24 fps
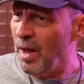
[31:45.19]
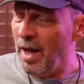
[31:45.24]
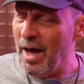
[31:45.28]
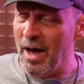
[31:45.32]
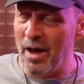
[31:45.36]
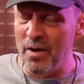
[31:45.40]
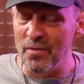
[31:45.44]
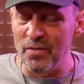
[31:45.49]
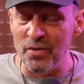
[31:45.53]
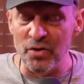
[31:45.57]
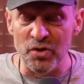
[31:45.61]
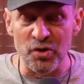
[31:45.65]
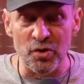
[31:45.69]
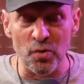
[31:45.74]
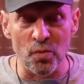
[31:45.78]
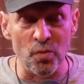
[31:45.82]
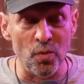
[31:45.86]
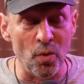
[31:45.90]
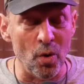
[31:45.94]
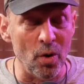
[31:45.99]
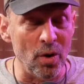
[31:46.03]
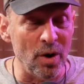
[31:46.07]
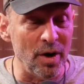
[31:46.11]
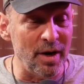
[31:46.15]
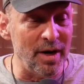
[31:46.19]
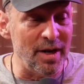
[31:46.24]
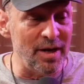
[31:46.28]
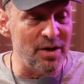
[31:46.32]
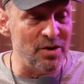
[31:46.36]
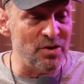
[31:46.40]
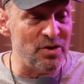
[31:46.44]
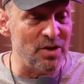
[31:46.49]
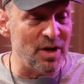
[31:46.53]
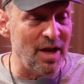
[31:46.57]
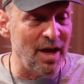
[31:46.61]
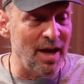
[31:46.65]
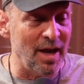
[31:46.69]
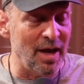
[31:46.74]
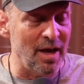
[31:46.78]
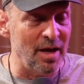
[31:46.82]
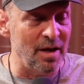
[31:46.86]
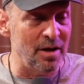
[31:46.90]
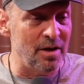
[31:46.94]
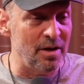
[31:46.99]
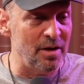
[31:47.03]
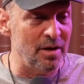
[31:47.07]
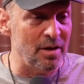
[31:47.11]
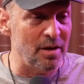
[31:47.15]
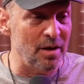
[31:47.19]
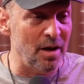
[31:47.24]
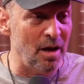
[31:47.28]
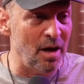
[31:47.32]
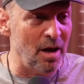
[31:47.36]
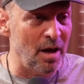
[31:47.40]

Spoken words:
out of the sororities and